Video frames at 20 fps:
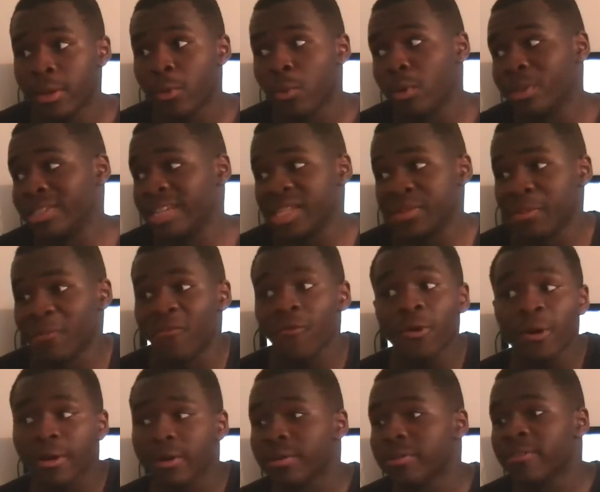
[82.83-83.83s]
what takes
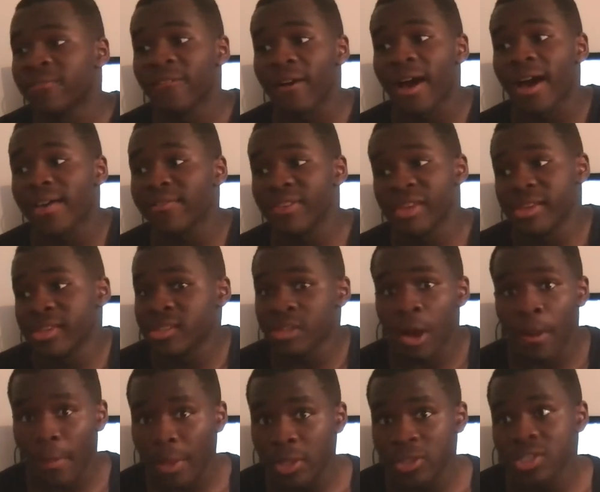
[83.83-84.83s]
before 5 is
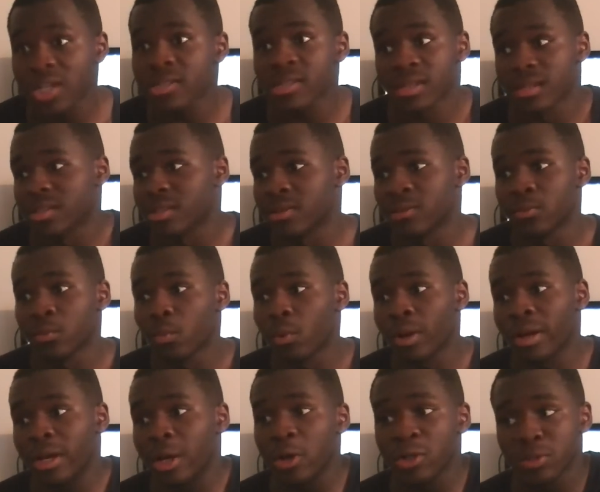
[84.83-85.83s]
Apollo Justice. And
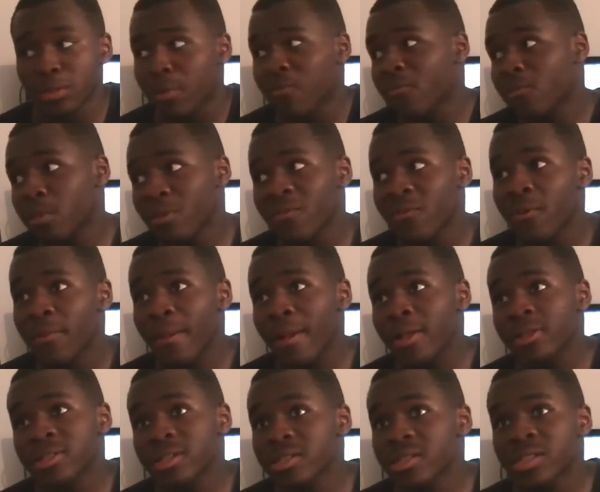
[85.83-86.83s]
what goes before
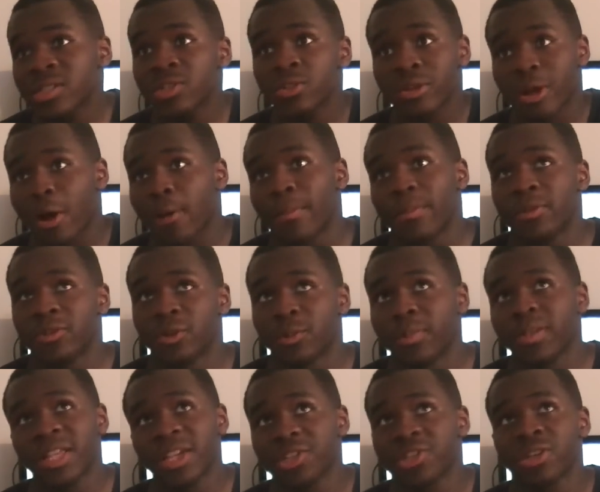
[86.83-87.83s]
Apollo Justice? Trial
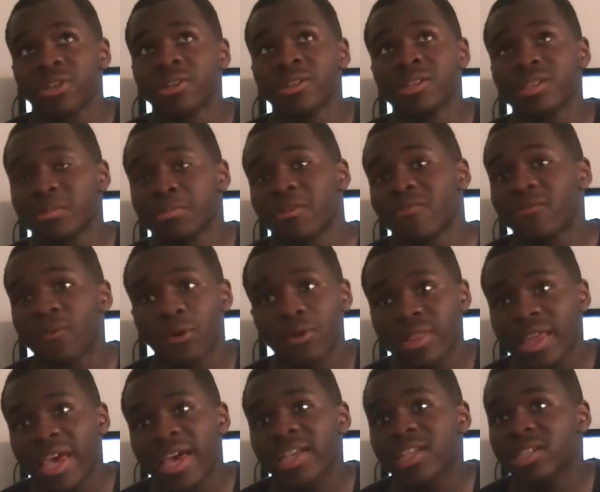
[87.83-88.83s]
Tribulations. And before
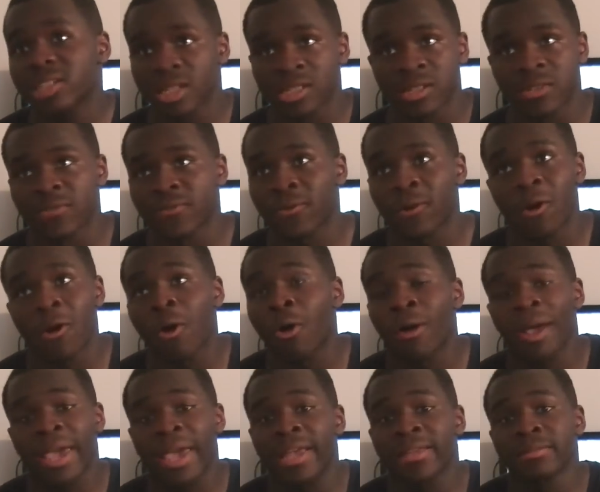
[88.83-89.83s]
that, Justice for
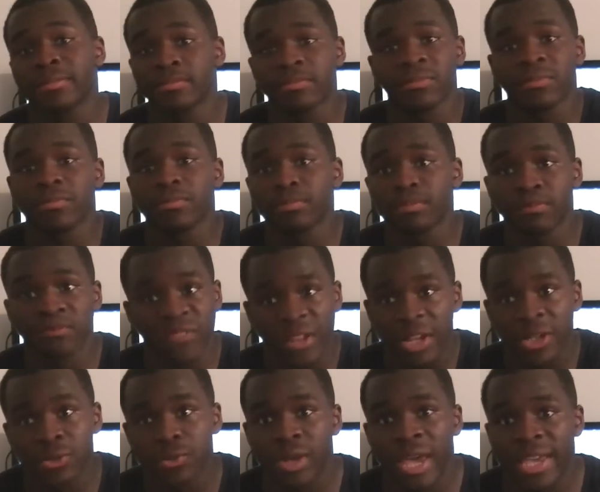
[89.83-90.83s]
All and
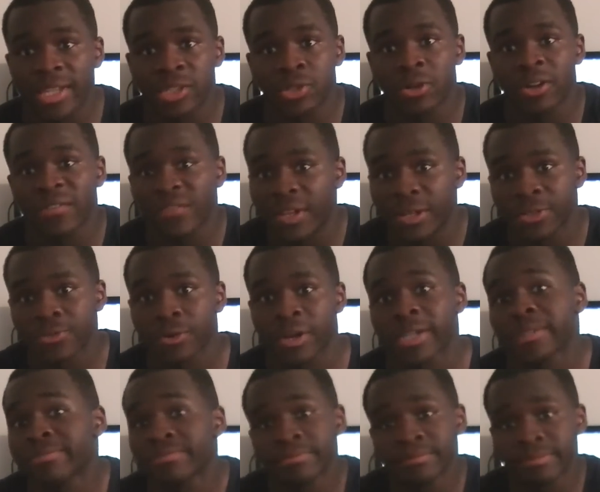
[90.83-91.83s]
Phoenix, Ace Attorney Phoenix Wright.